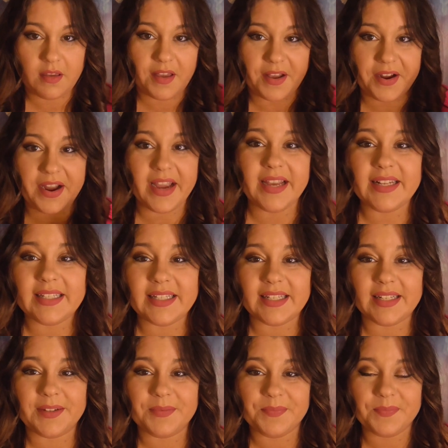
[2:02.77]
Alright,
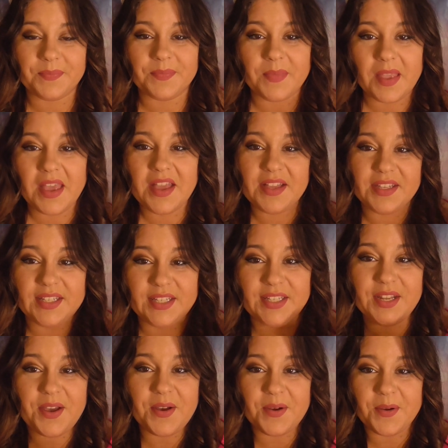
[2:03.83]

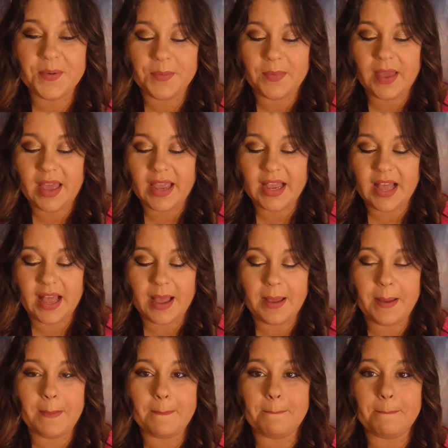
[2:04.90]
so I got